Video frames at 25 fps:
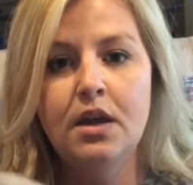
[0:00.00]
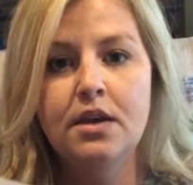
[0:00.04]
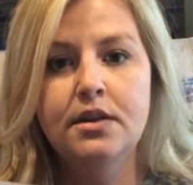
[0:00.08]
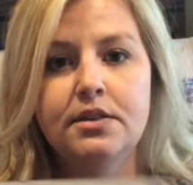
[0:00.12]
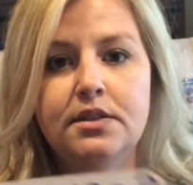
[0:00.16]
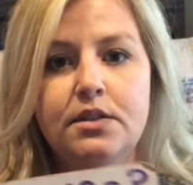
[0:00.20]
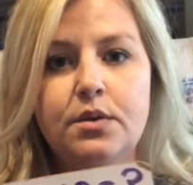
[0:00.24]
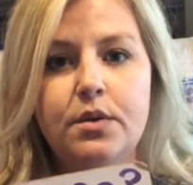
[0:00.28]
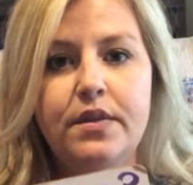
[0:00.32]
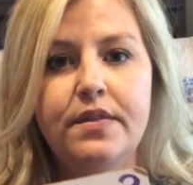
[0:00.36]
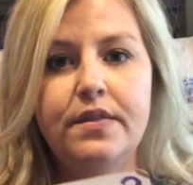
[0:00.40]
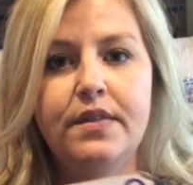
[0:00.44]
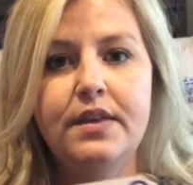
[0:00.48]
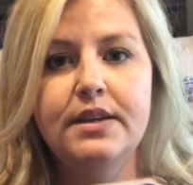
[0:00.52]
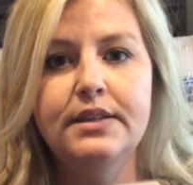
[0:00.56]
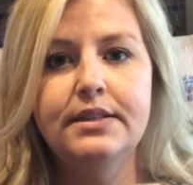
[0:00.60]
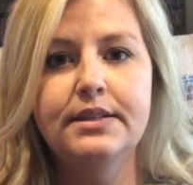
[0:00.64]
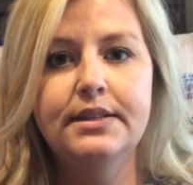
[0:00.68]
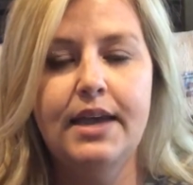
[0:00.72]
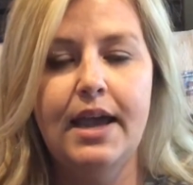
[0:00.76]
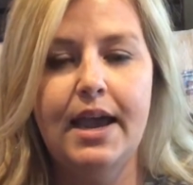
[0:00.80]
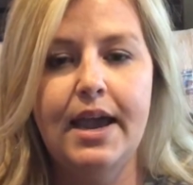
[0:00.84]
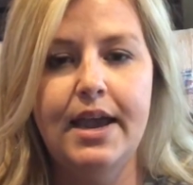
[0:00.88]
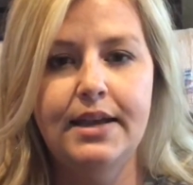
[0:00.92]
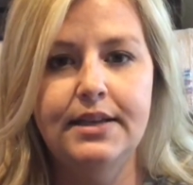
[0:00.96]
So in
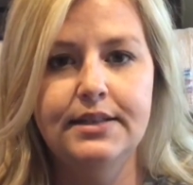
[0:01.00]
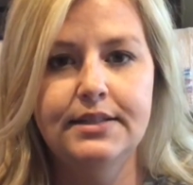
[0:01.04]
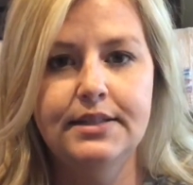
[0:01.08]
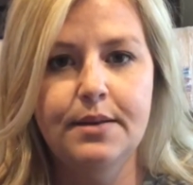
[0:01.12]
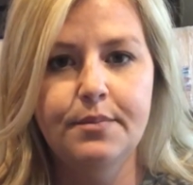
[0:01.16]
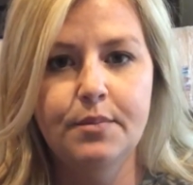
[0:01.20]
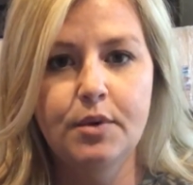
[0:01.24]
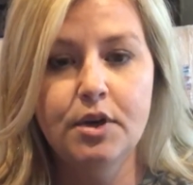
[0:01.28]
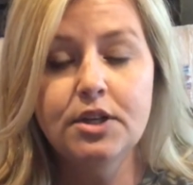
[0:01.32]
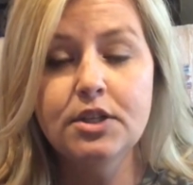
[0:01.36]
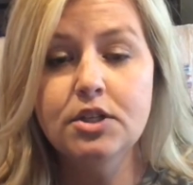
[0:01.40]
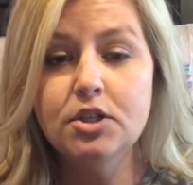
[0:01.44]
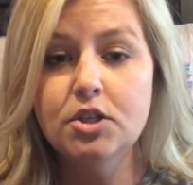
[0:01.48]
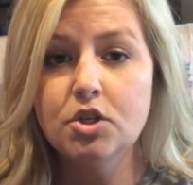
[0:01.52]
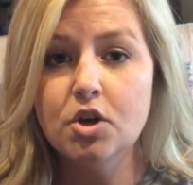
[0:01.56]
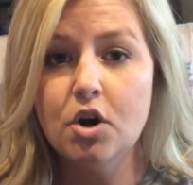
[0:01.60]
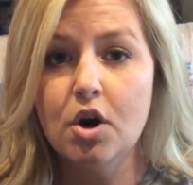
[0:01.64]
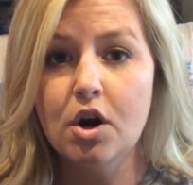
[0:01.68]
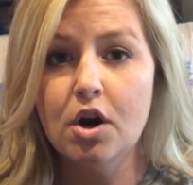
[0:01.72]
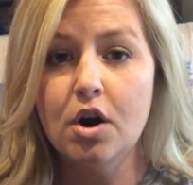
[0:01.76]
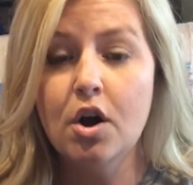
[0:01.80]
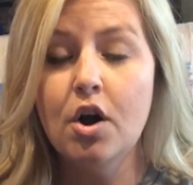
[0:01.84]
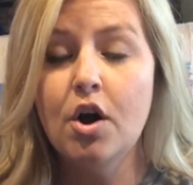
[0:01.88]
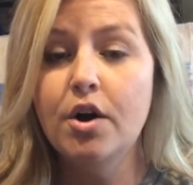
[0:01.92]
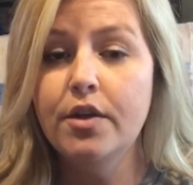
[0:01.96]
this case, I'm going to
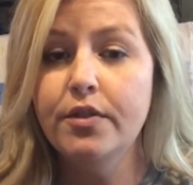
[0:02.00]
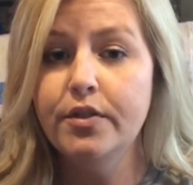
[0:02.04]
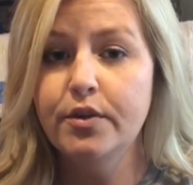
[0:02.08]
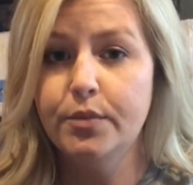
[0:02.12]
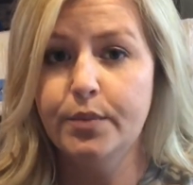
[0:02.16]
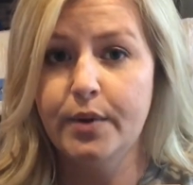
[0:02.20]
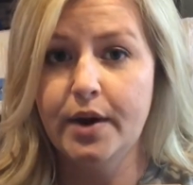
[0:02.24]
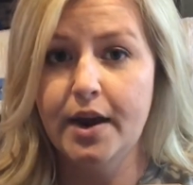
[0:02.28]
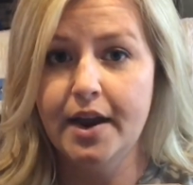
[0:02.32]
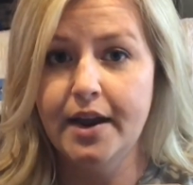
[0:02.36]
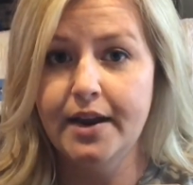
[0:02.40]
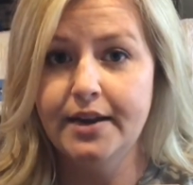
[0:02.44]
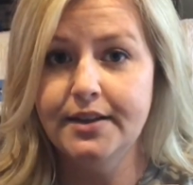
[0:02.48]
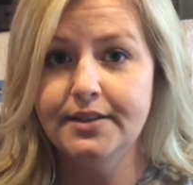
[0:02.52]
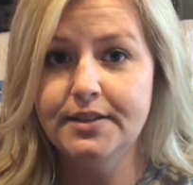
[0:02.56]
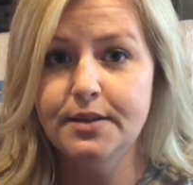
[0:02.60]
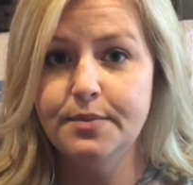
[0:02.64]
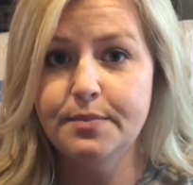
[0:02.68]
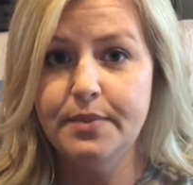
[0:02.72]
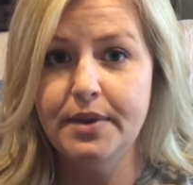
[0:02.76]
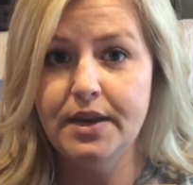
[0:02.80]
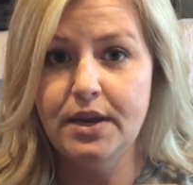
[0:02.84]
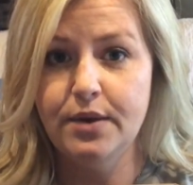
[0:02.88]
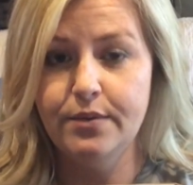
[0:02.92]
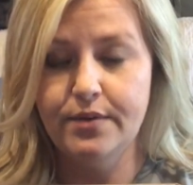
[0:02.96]
start on the right, to
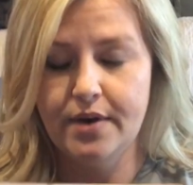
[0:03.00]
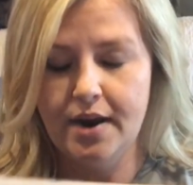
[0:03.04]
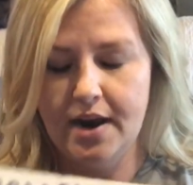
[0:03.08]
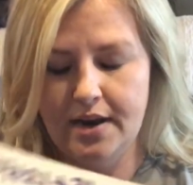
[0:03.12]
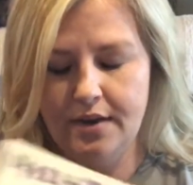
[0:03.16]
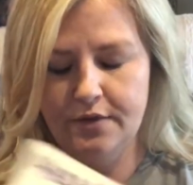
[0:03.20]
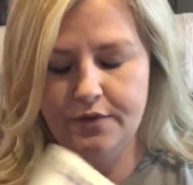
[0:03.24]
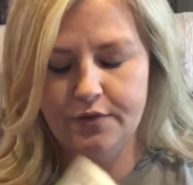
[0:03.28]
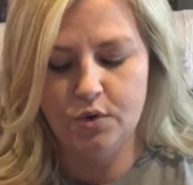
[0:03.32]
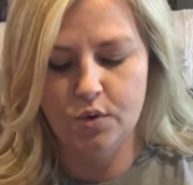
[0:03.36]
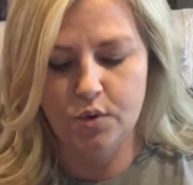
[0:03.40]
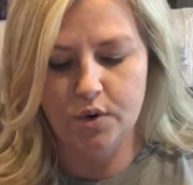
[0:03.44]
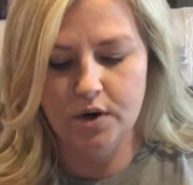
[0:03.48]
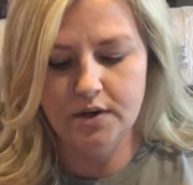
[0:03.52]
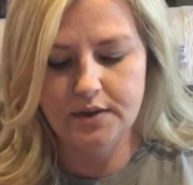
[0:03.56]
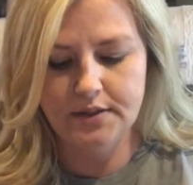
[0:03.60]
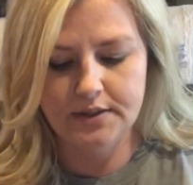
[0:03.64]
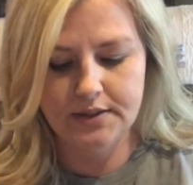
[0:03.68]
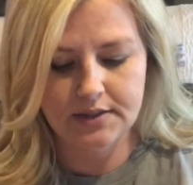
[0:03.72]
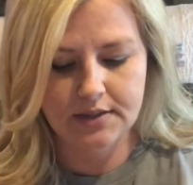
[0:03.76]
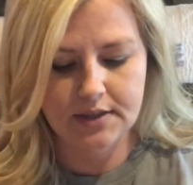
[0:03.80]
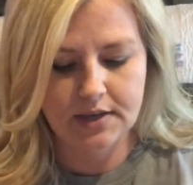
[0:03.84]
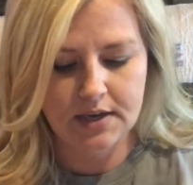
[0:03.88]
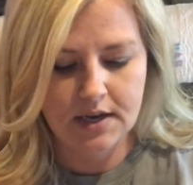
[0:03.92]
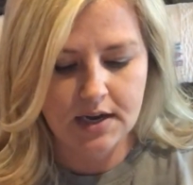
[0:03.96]
be right, of
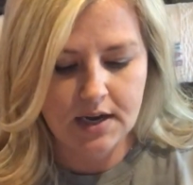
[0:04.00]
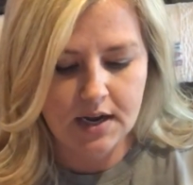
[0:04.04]
course.